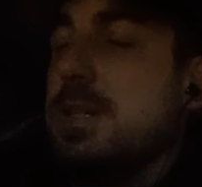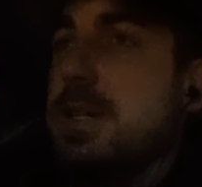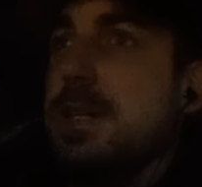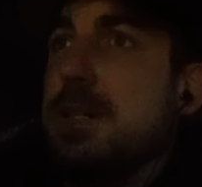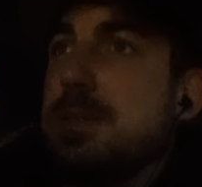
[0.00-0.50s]

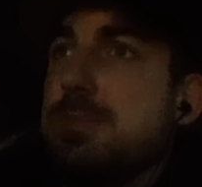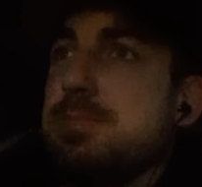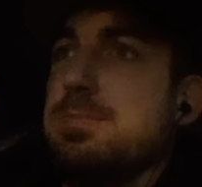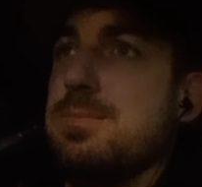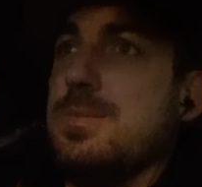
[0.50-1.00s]
Um,
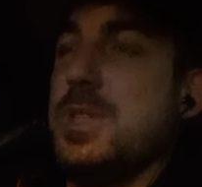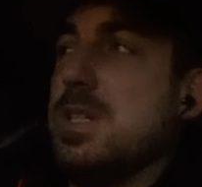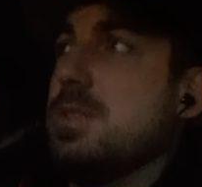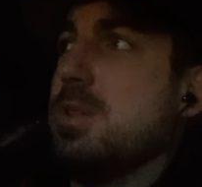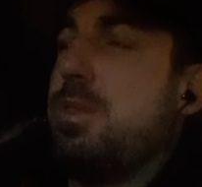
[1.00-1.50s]
the
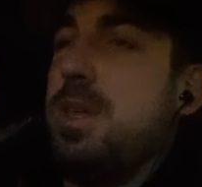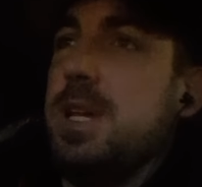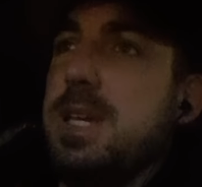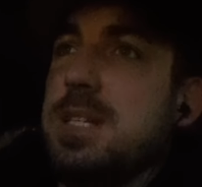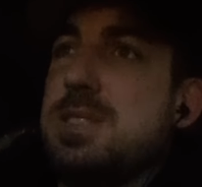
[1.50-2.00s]
good
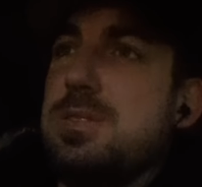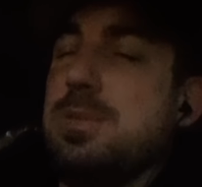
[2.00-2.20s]
thing is